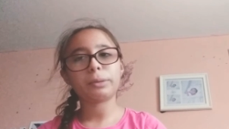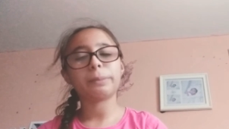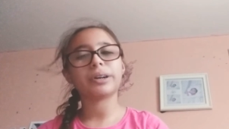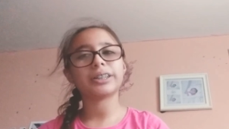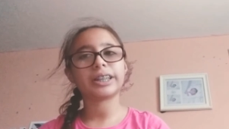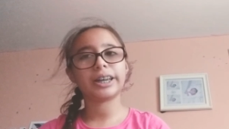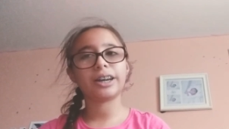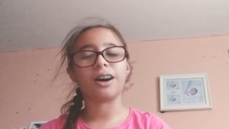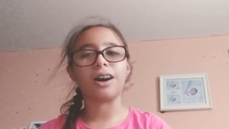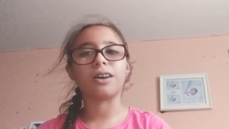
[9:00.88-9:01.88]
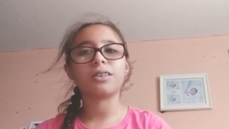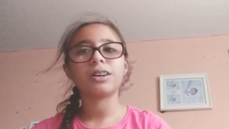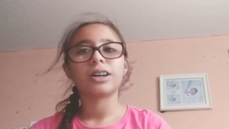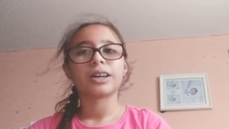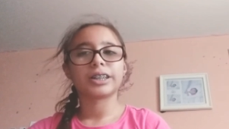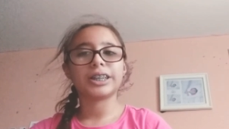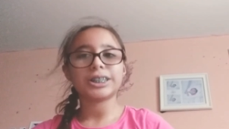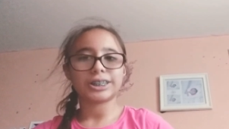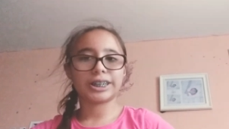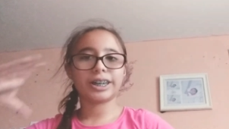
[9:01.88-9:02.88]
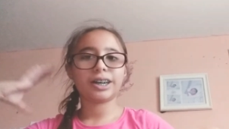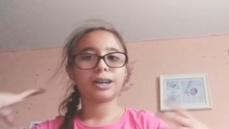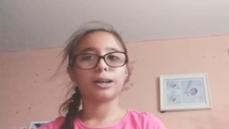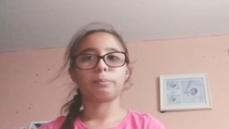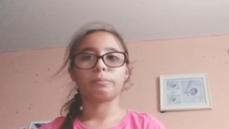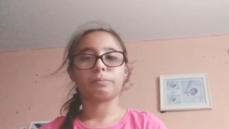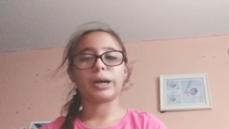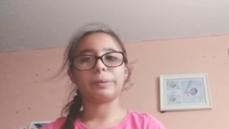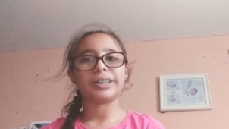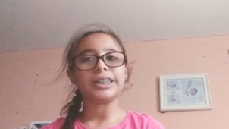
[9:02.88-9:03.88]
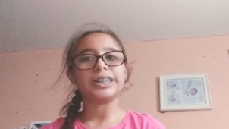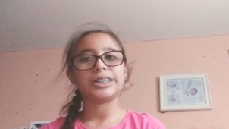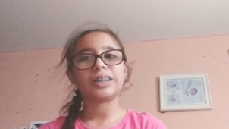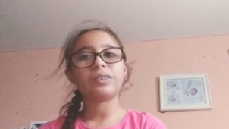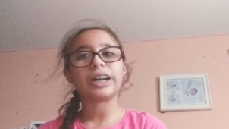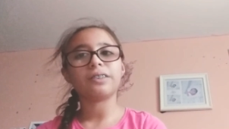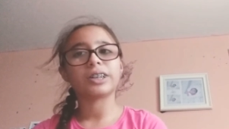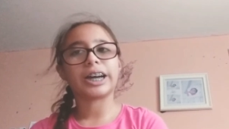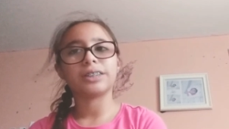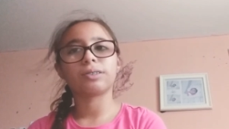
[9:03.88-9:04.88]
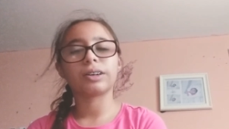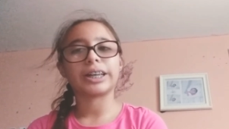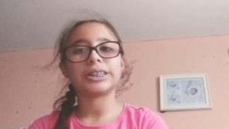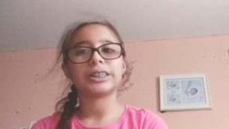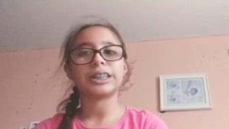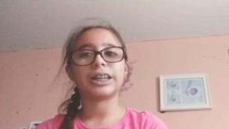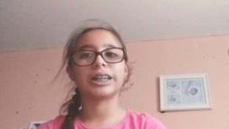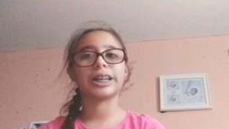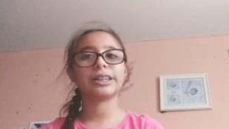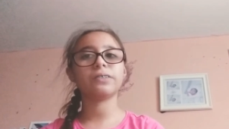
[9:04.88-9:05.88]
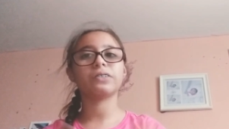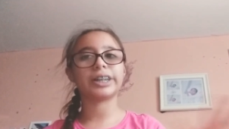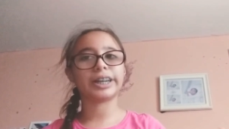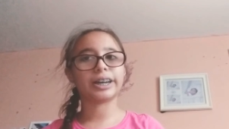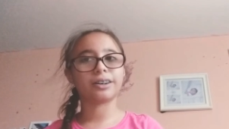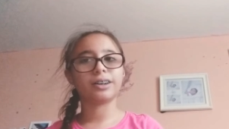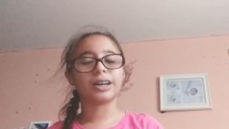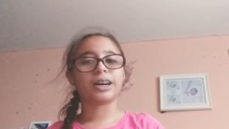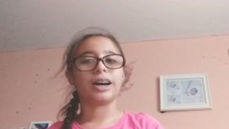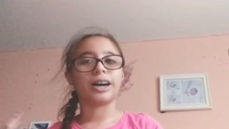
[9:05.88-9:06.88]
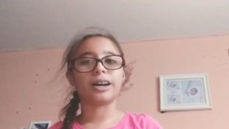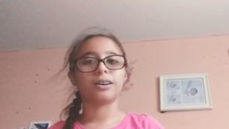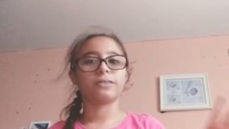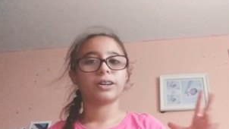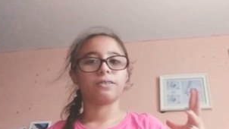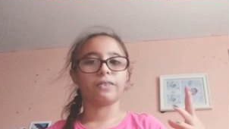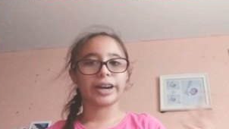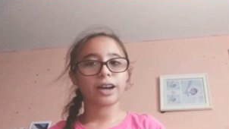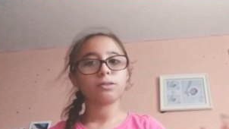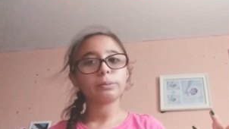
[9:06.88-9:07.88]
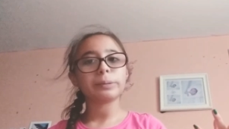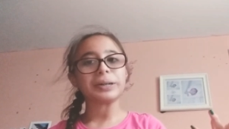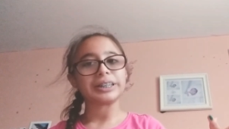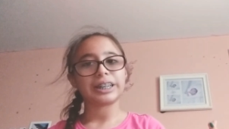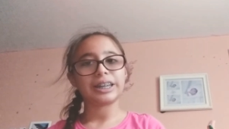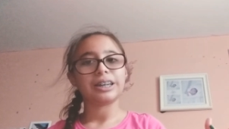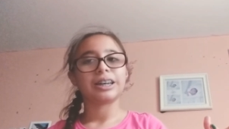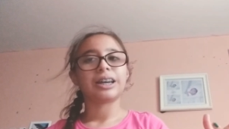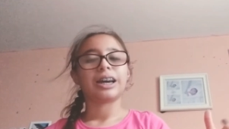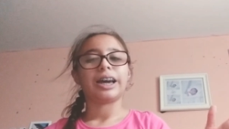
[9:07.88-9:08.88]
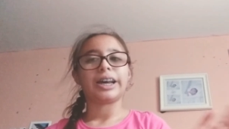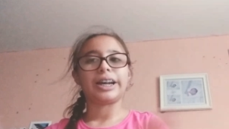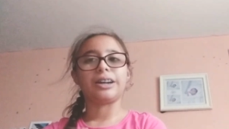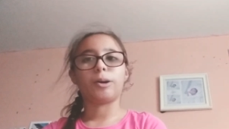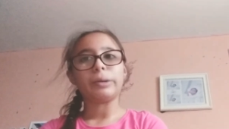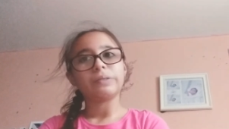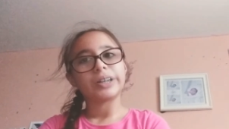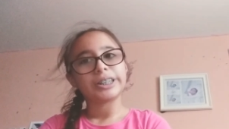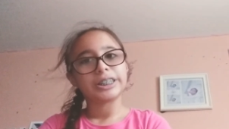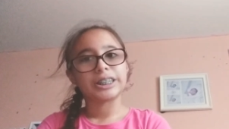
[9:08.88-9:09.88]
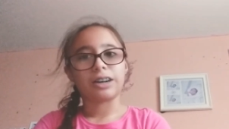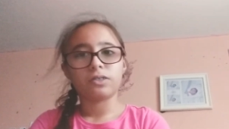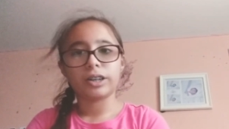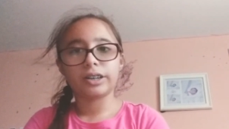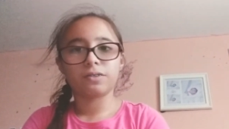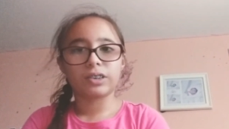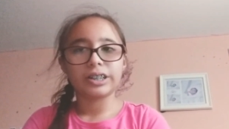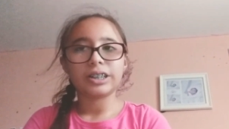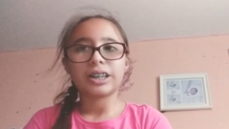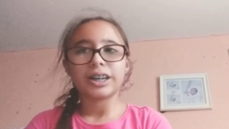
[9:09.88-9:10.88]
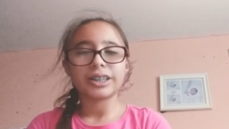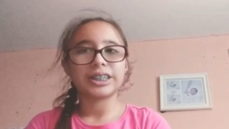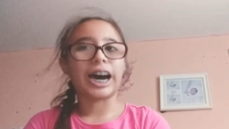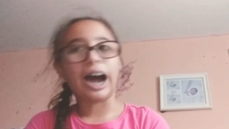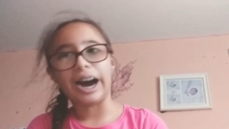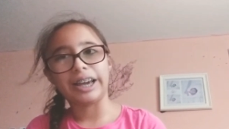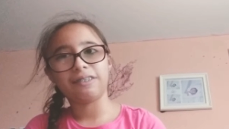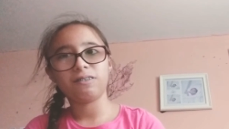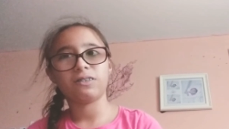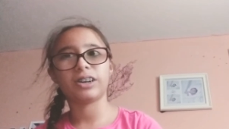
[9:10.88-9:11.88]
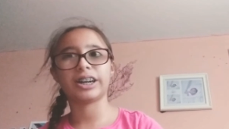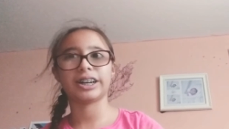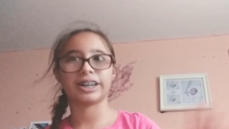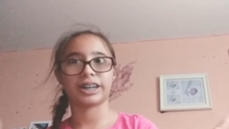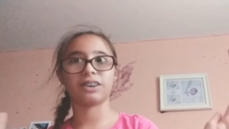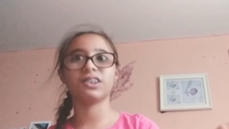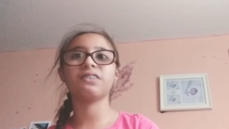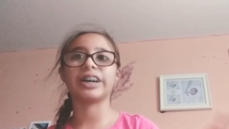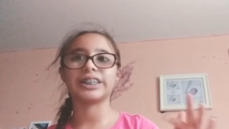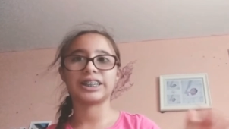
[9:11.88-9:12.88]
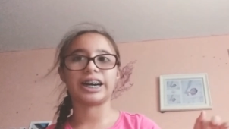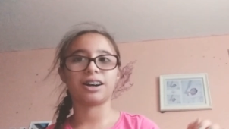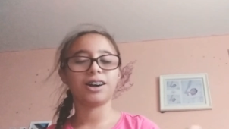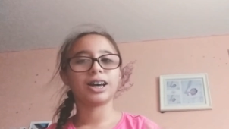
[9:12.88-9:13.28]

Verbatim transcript: my birthday haul this year. My birthday December night. you guys will get to see another video of what I got for my birthday and I know my birthday is not for a really long time, for a couple of months now,